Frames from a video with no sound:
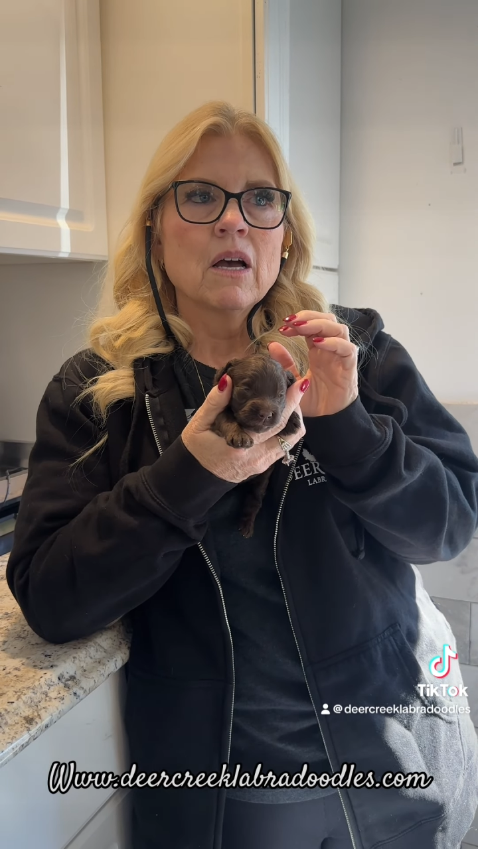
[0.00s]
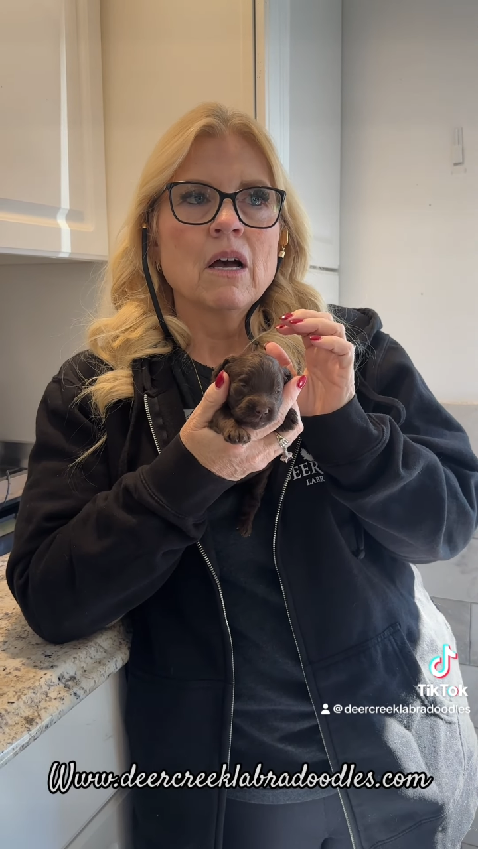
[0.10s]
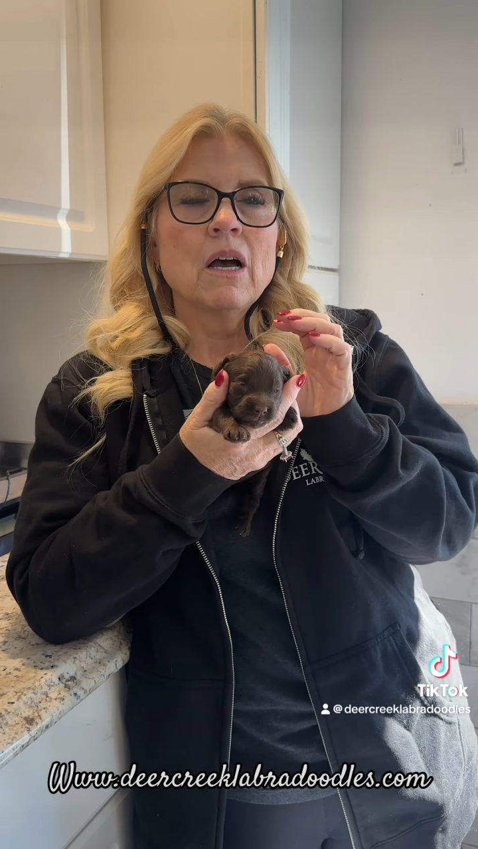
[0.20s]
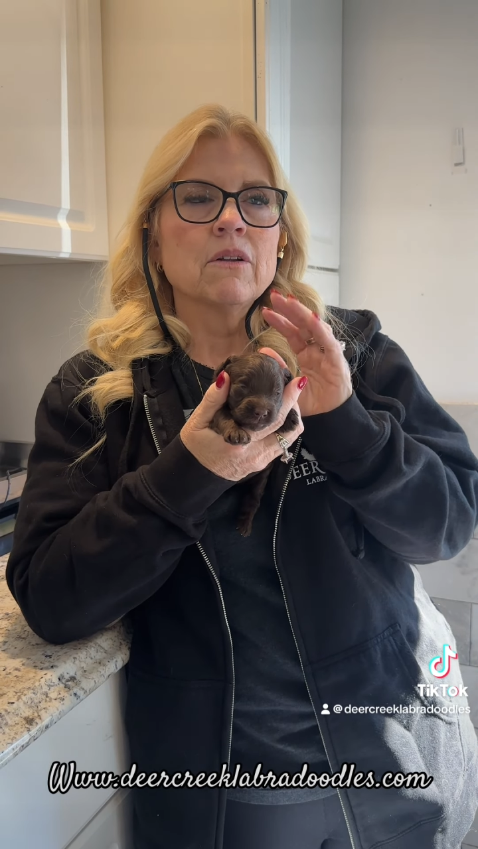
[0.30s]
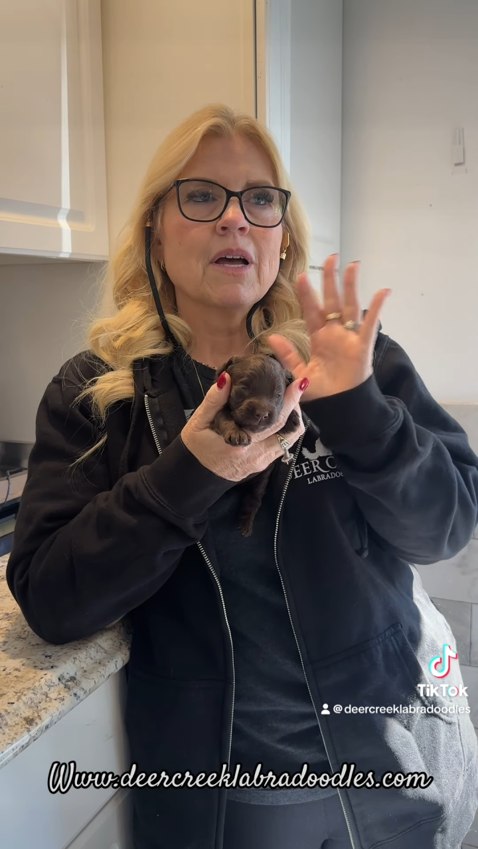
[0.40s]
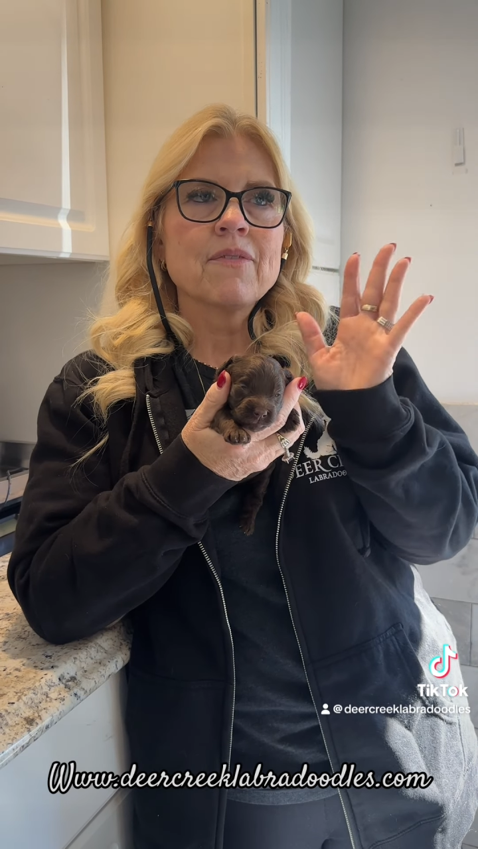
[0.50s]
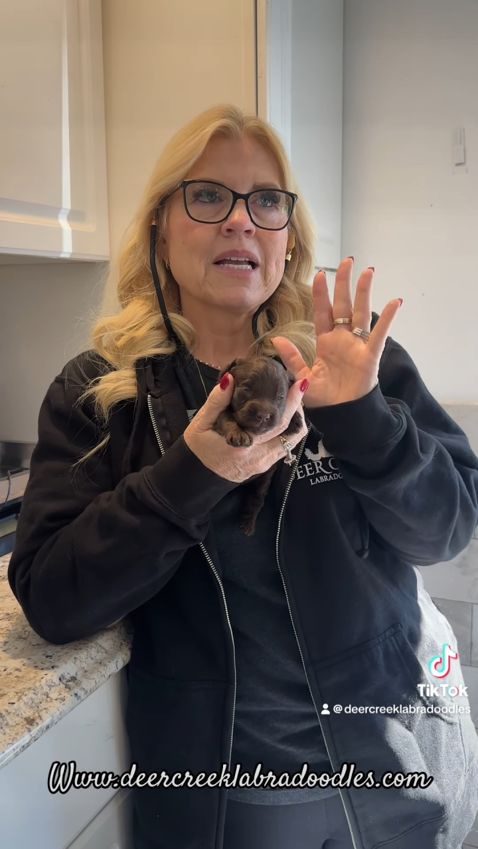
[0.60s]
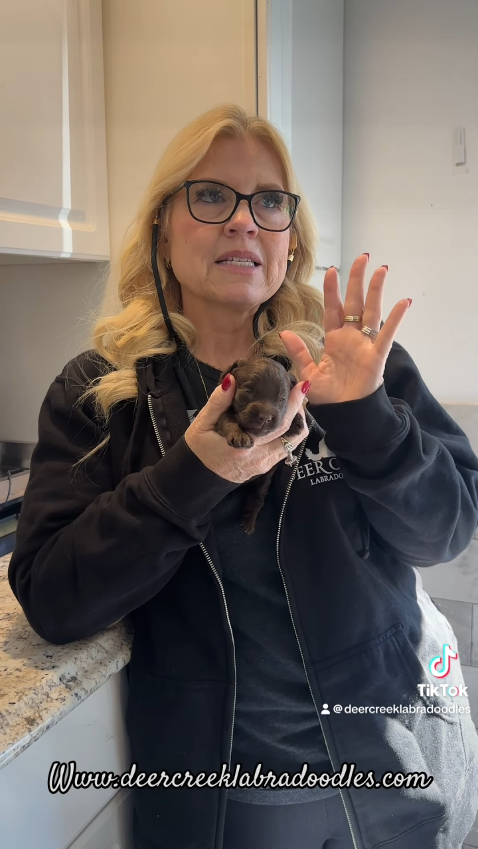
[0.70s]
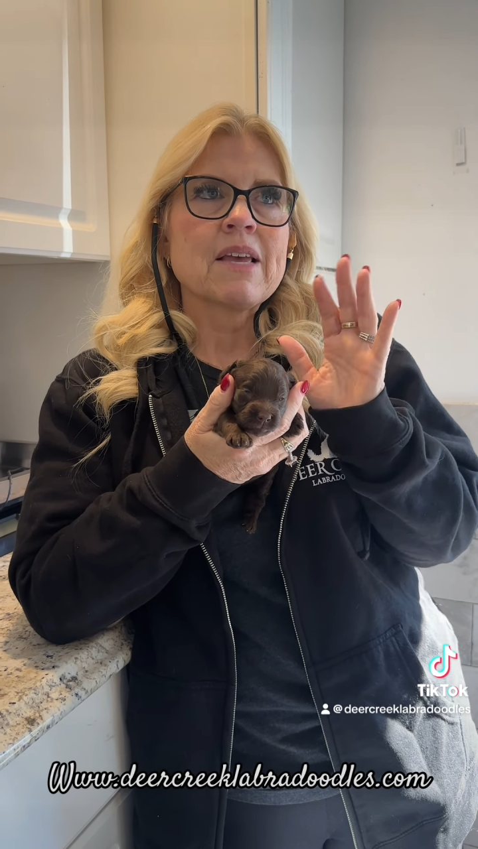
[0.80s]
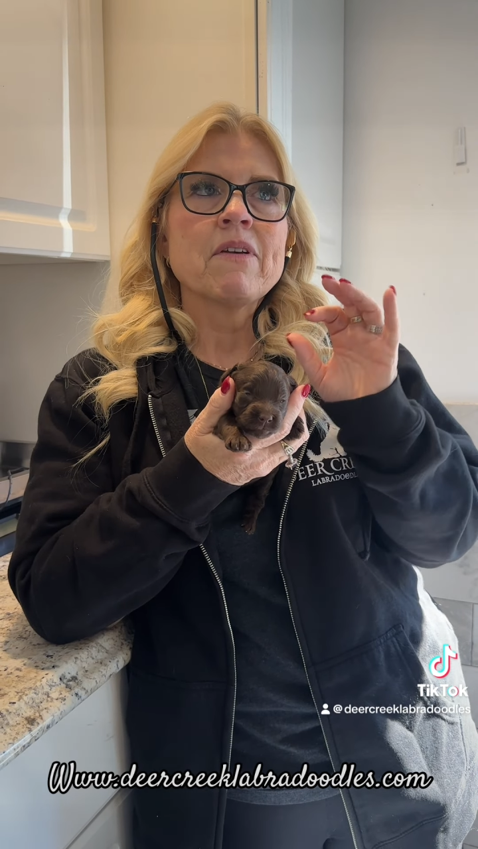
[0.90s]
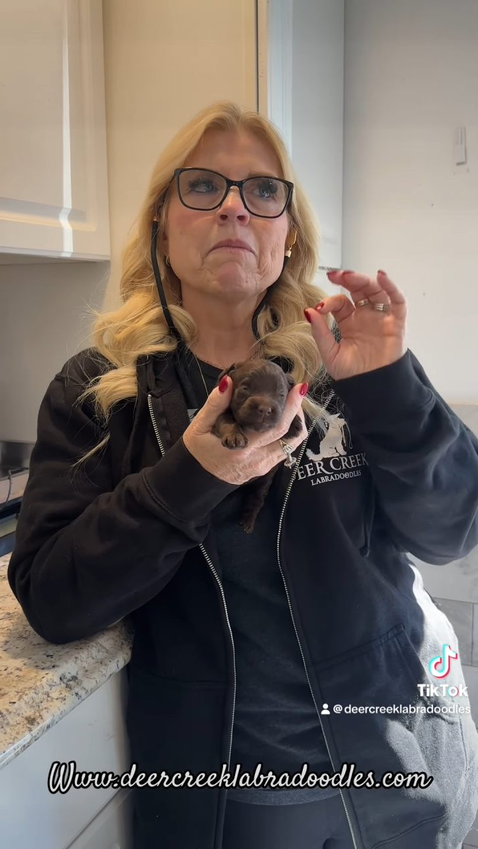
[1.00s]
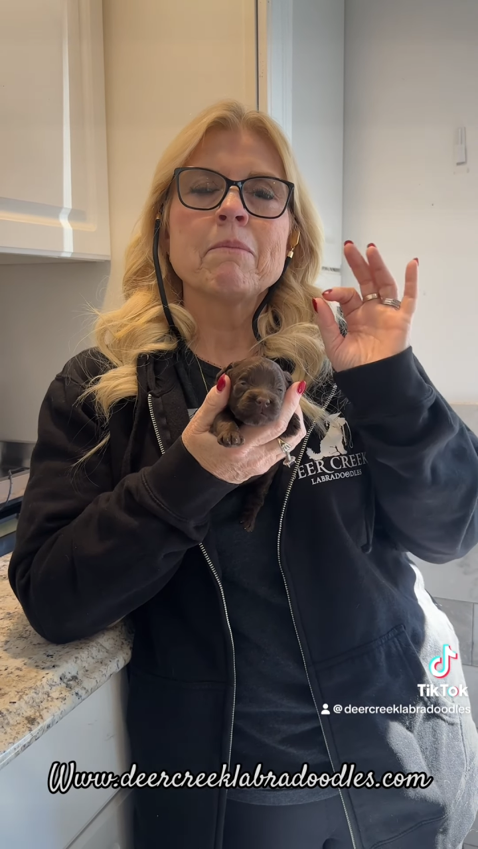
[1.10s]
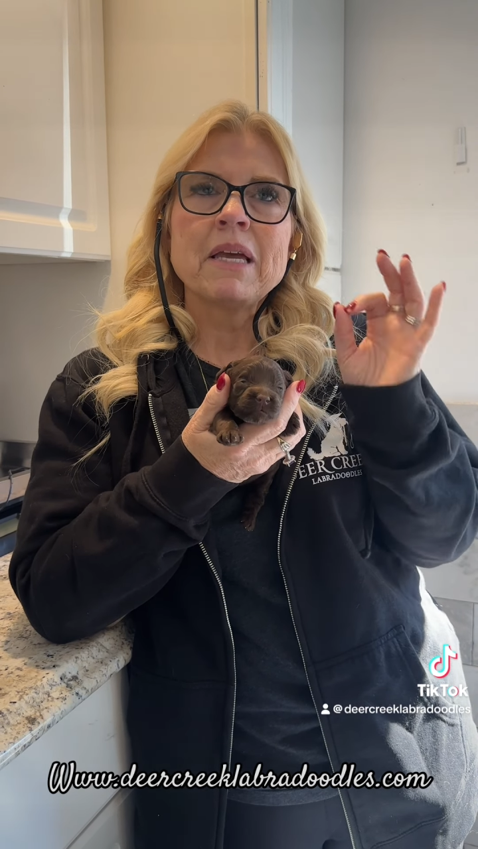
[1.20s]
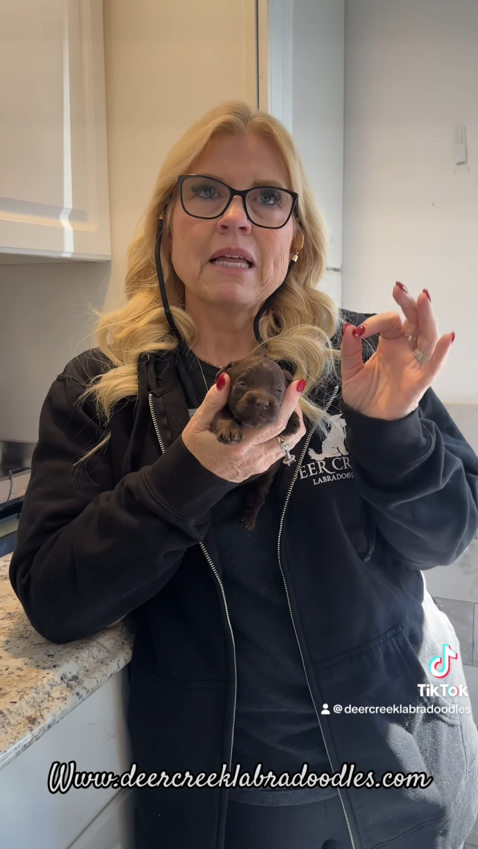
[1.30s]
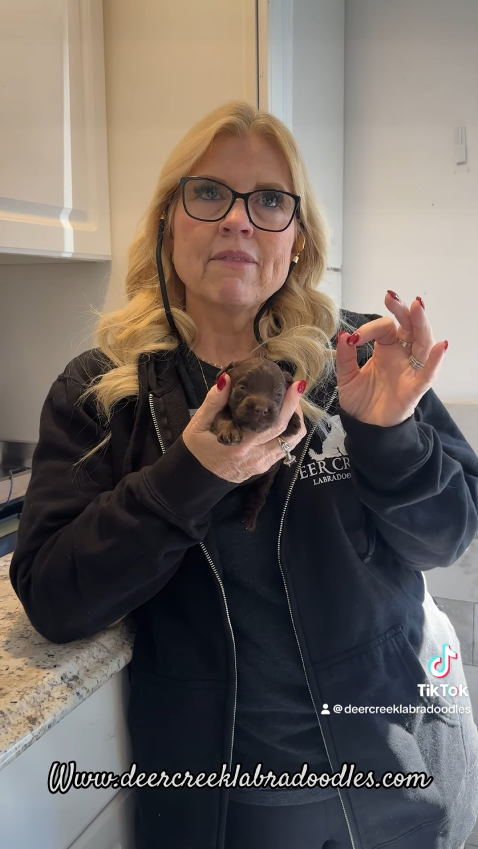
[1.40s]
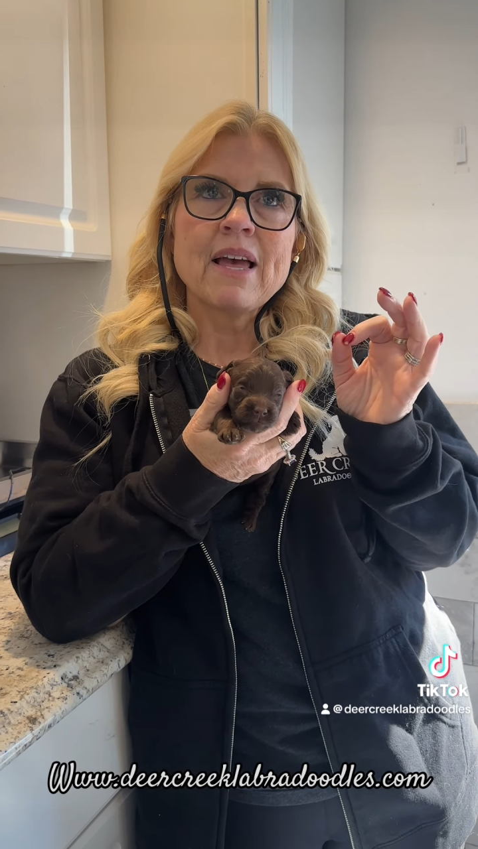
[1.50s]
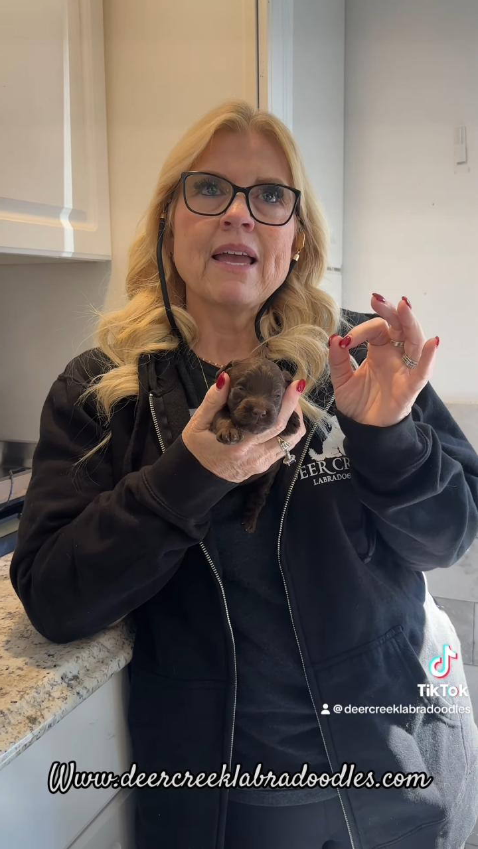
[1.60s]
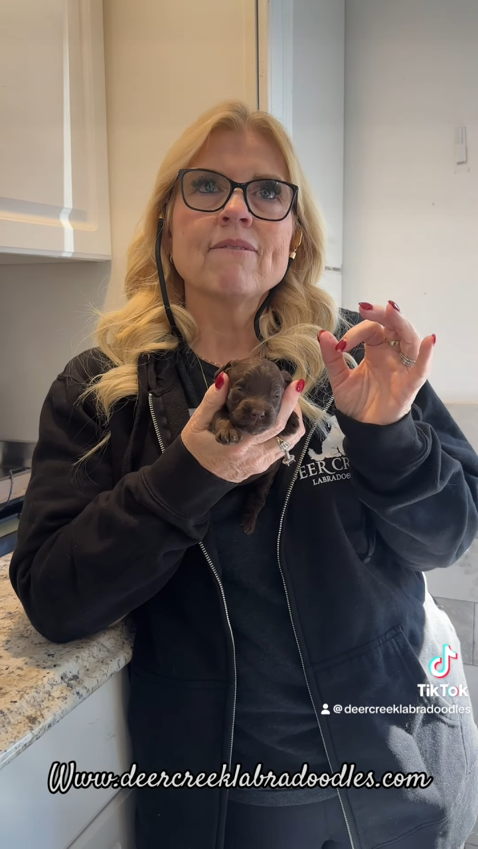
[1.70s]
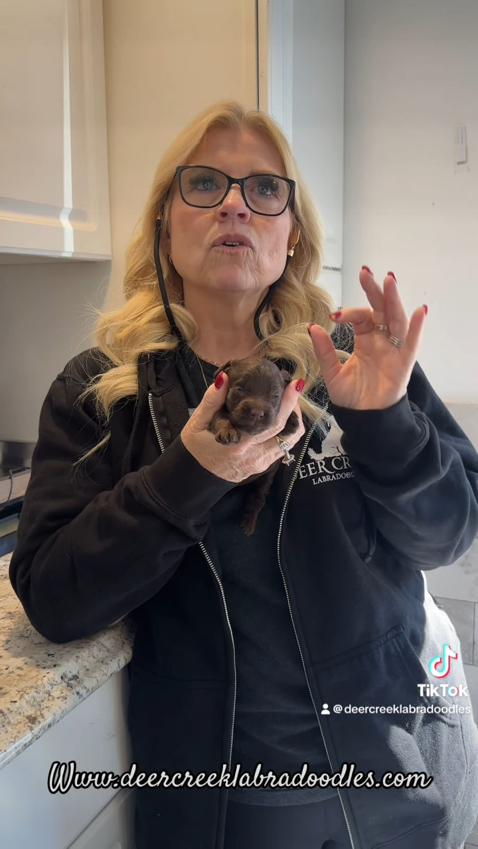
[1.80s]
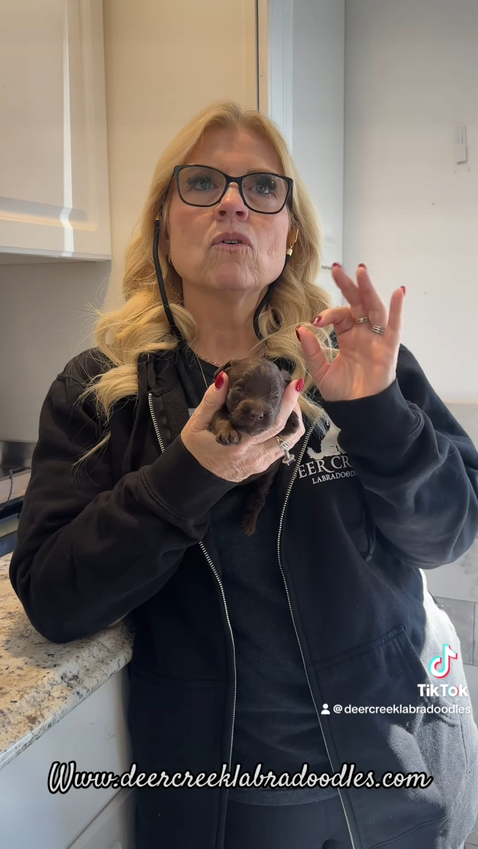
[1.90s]
uh, not Thanksgiving, but being
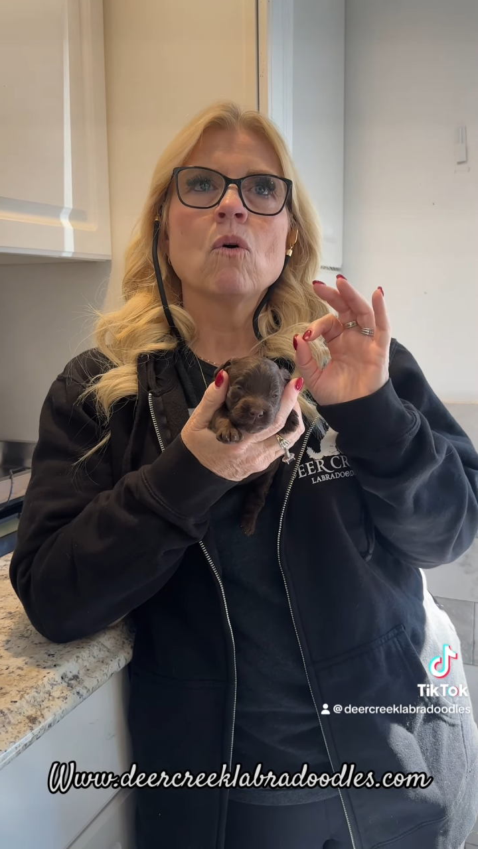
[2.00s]
thankful